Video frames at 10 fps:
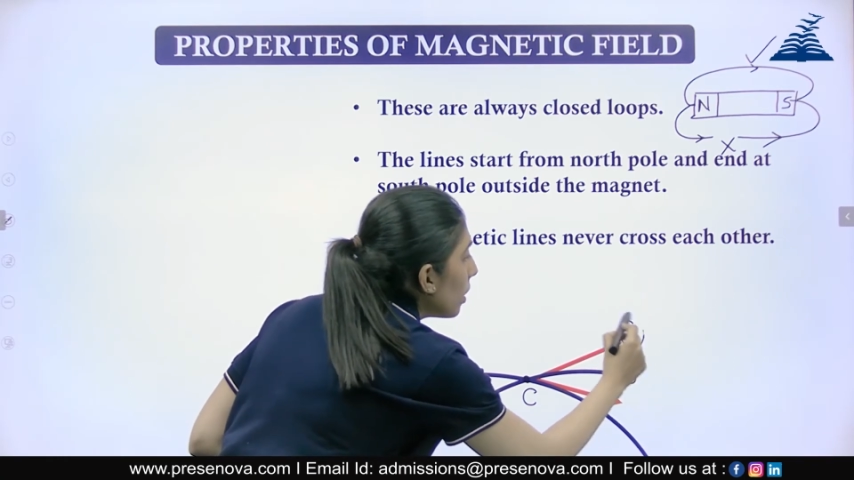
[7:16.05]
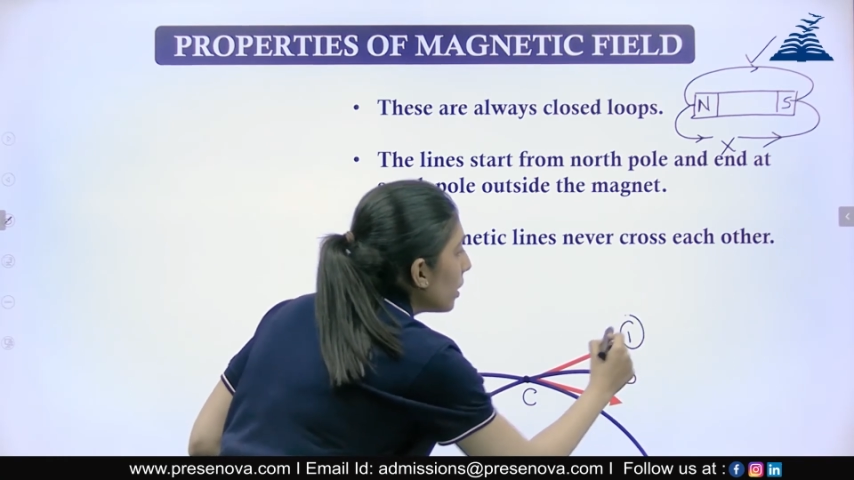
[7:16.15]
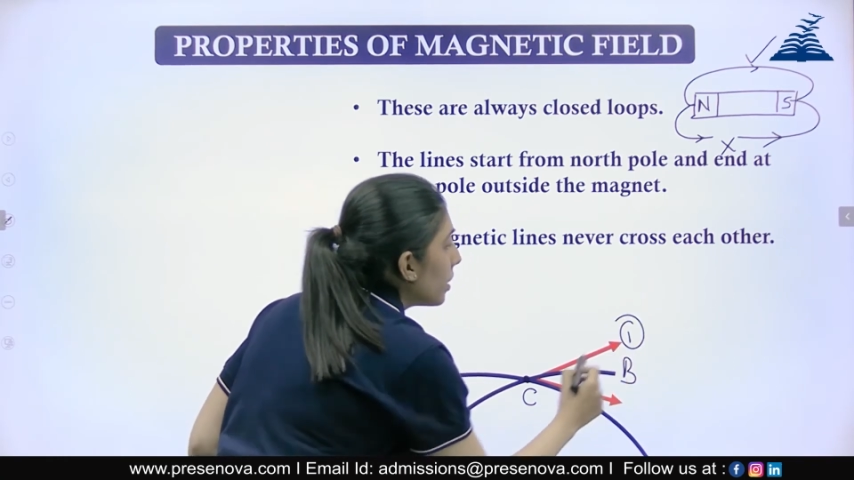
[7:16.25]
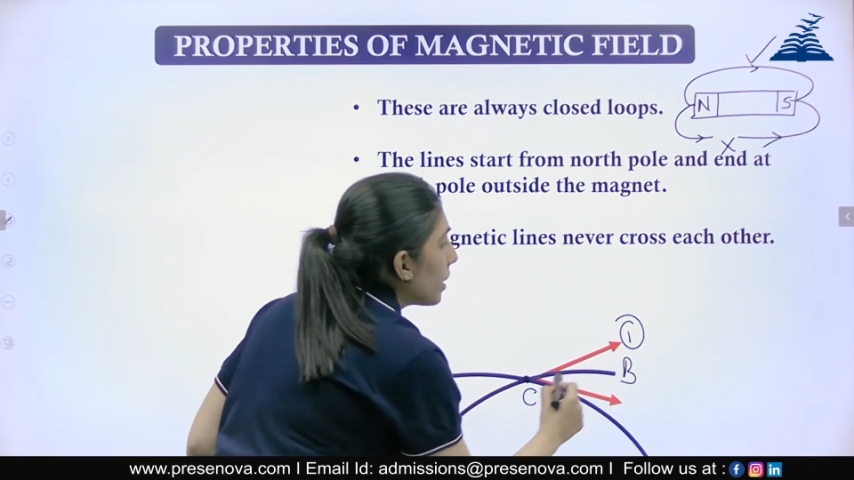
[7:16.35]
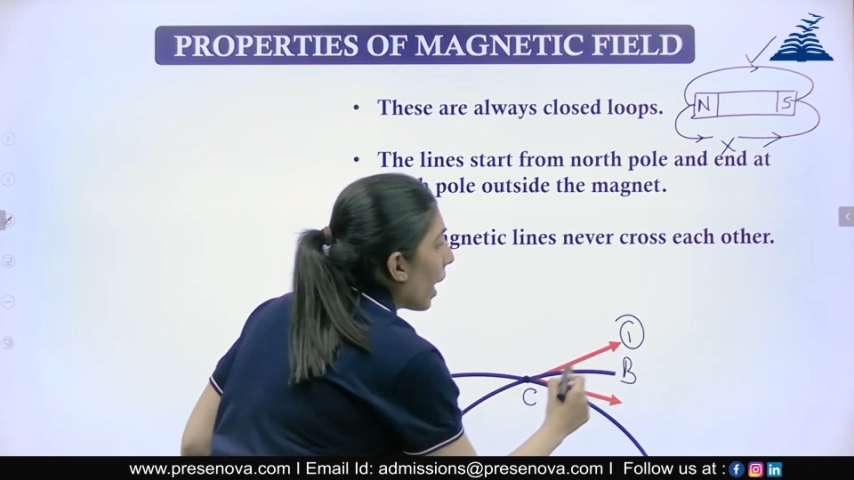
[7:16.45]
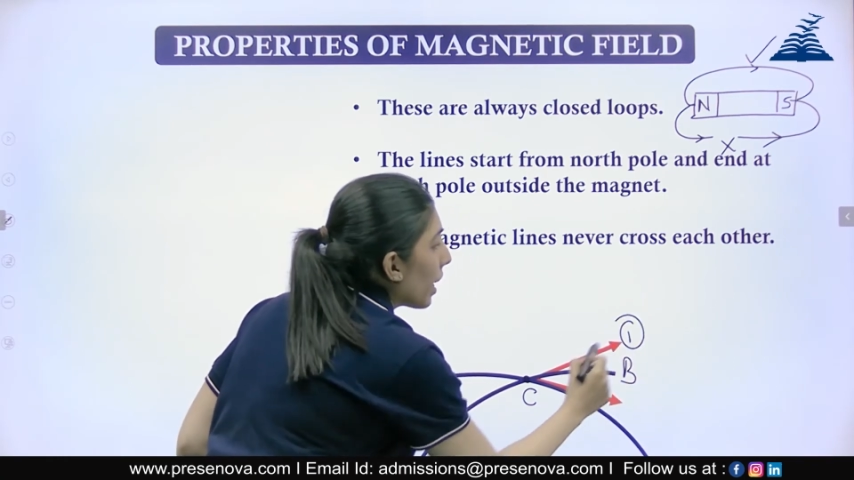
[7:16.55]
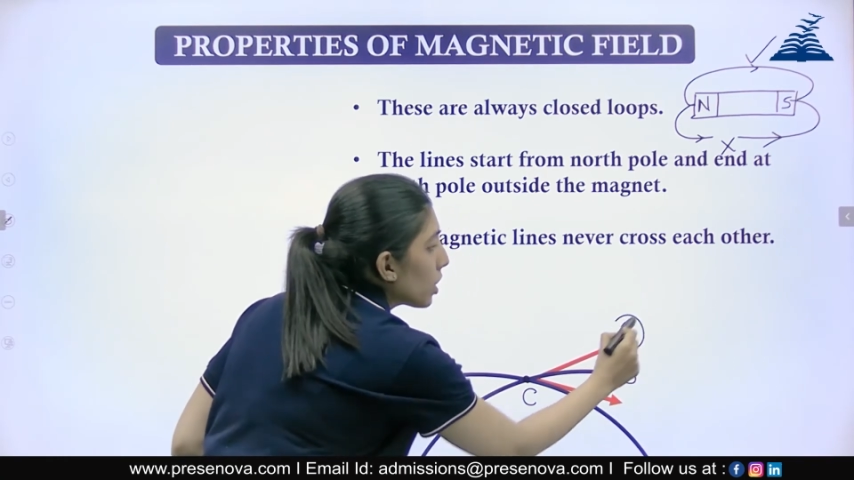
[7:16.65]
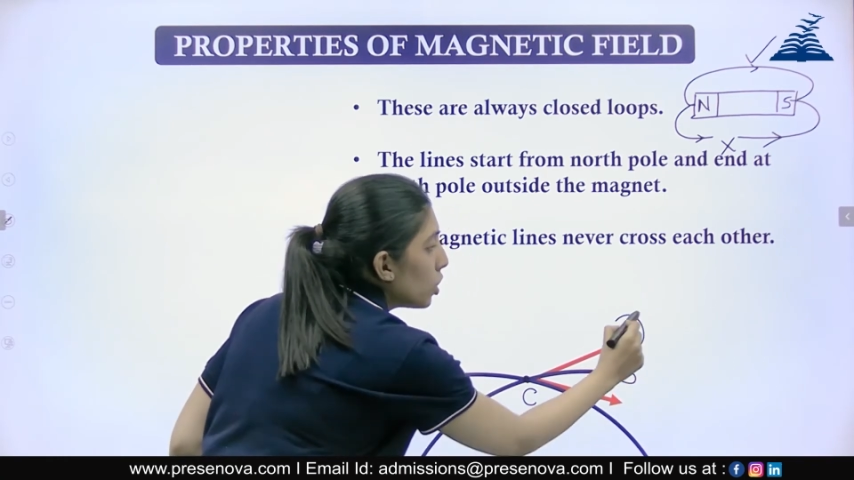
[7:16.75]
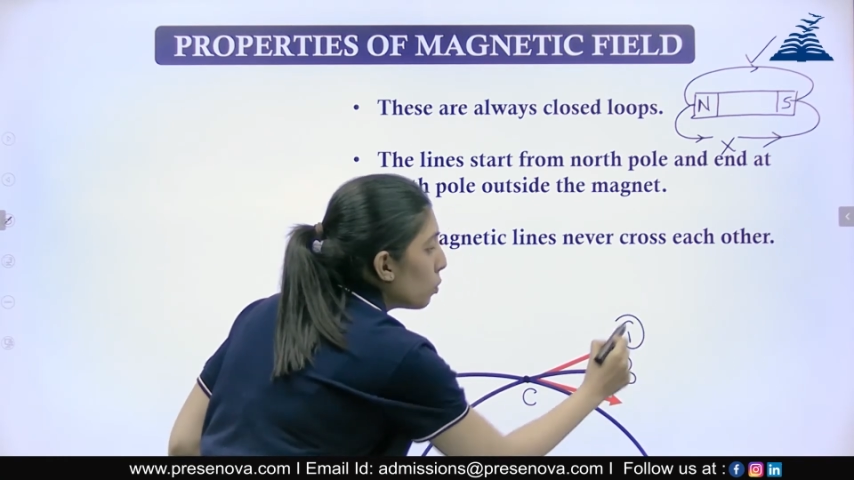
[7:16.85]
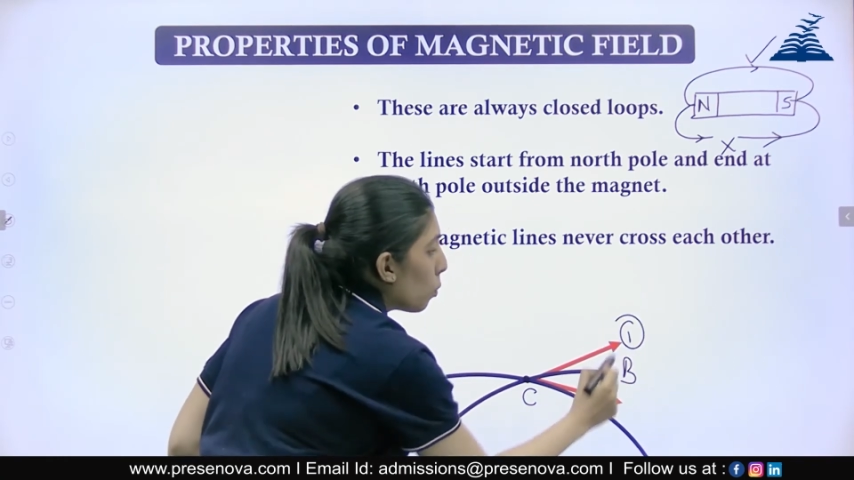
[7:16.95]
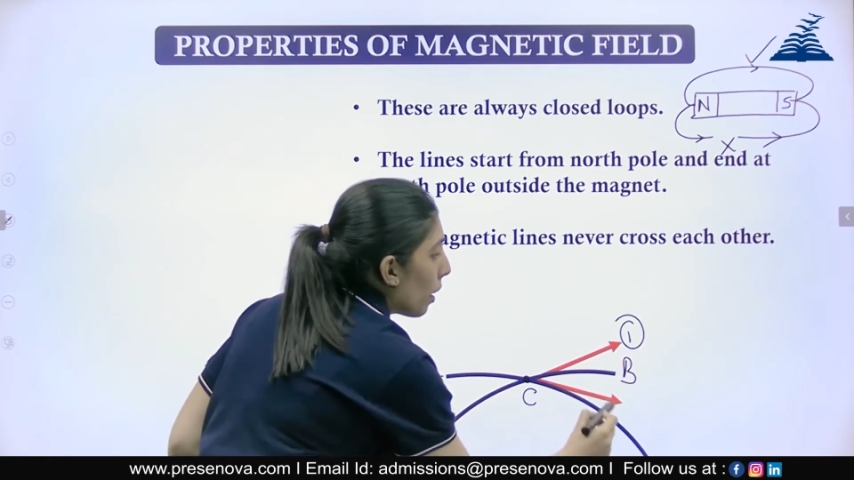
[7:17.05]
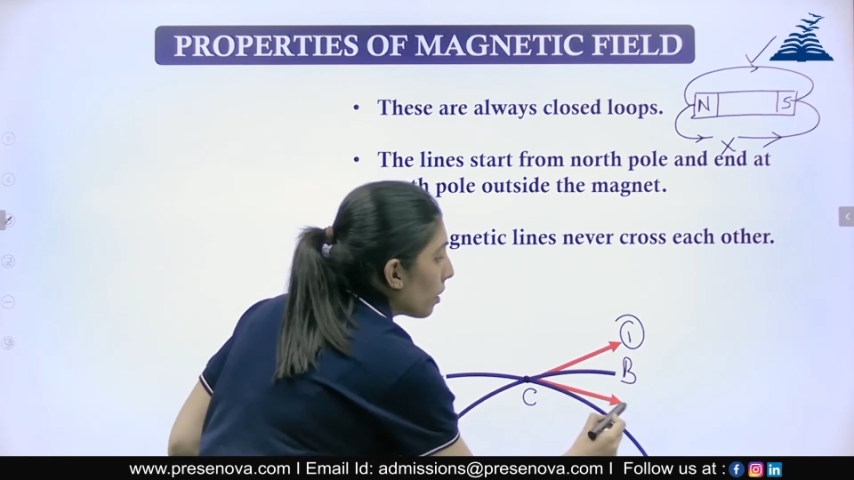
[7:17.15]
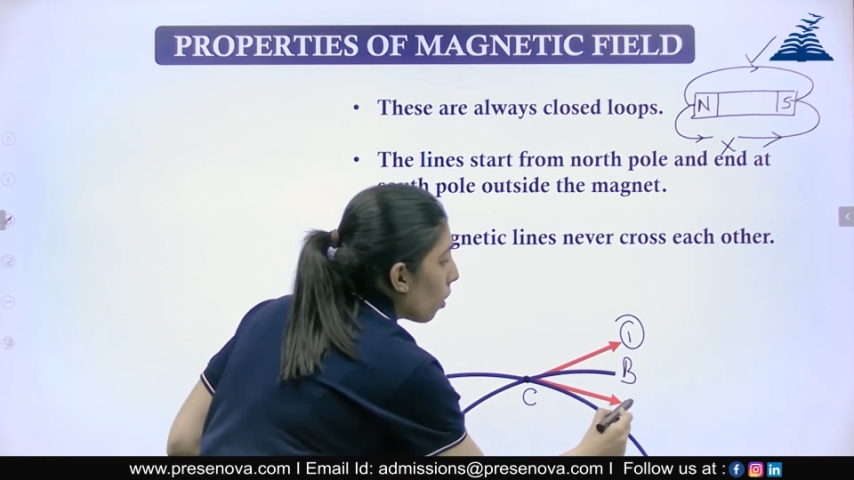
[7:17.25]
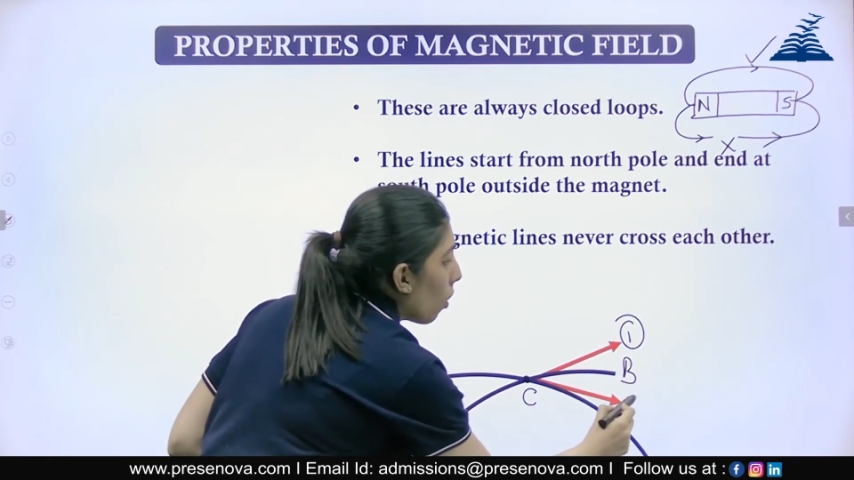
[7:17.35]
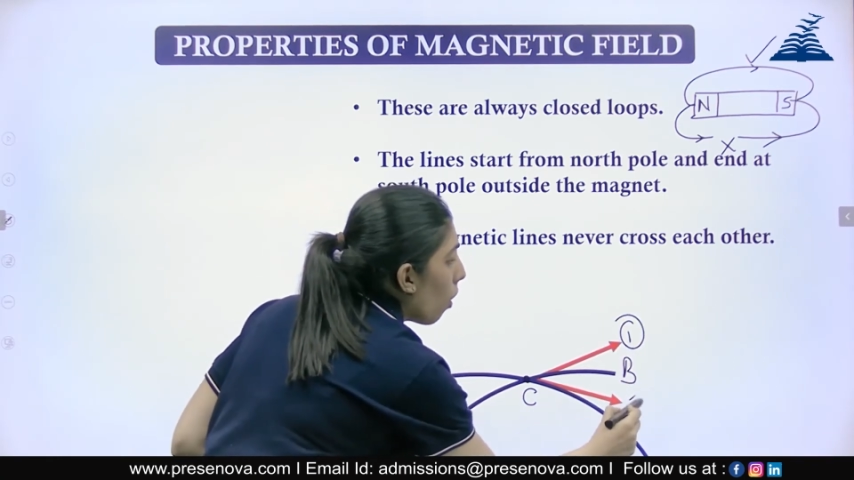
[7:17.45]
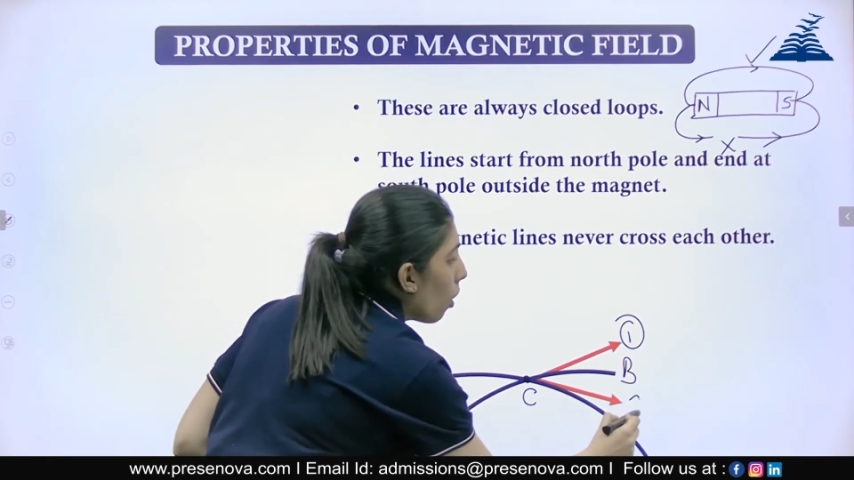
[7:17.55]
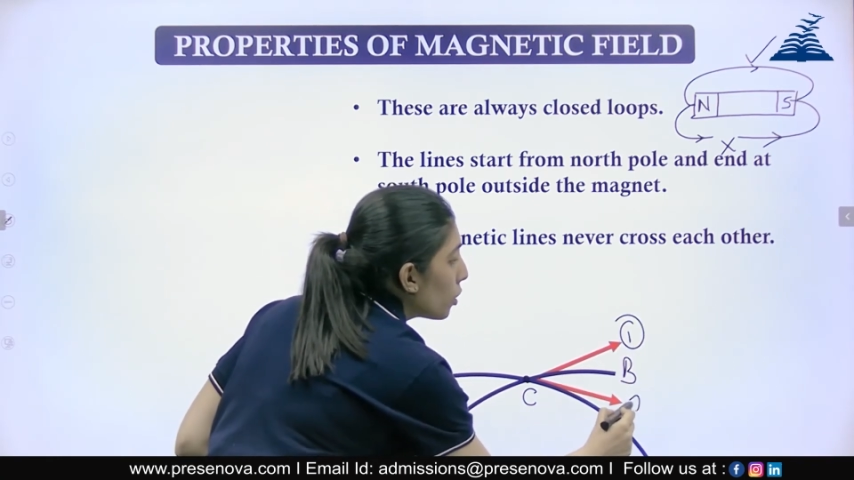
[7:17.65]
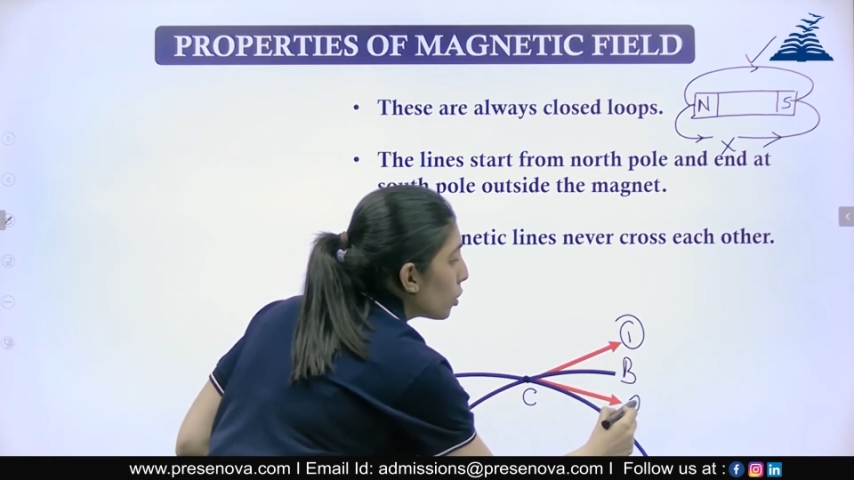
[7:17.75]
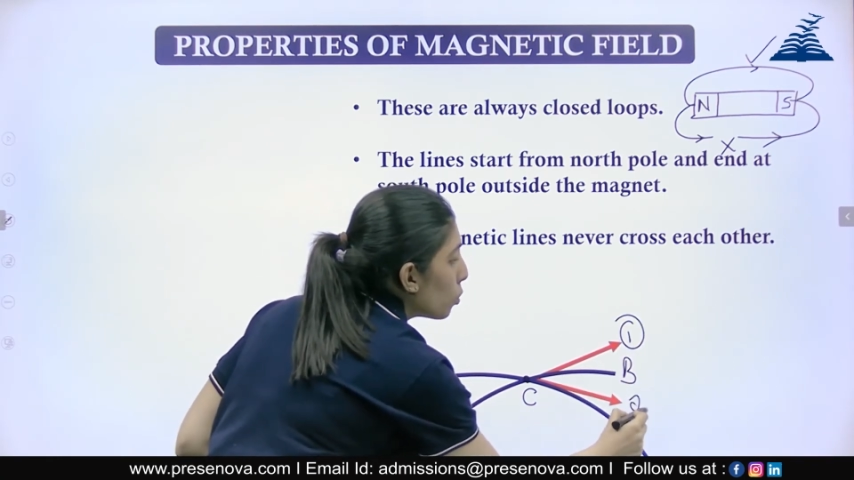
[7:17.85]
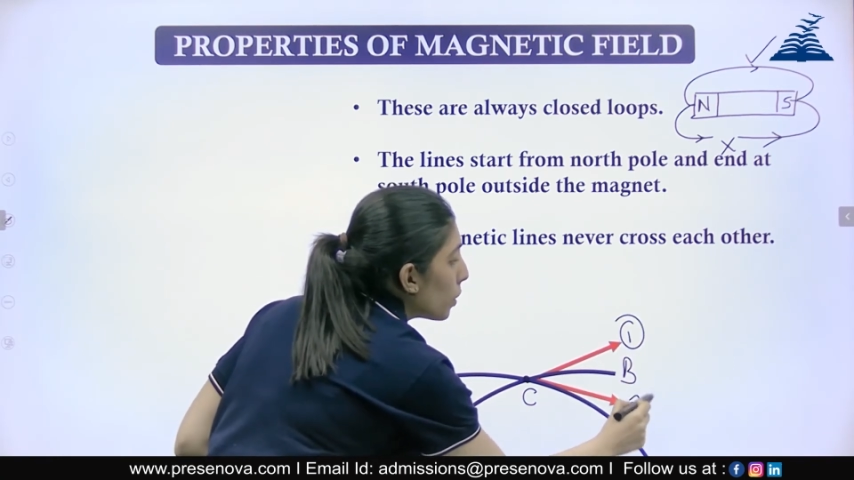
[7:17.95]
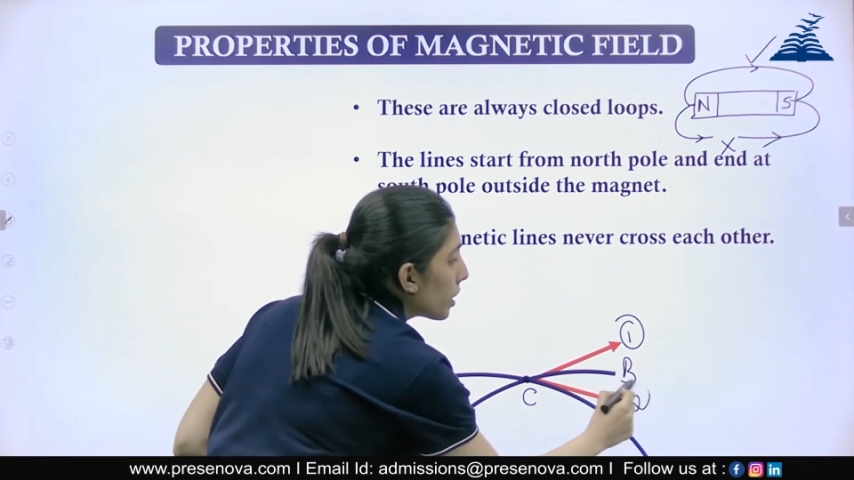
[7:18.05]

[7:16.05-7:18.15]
in the direction 1 or 2.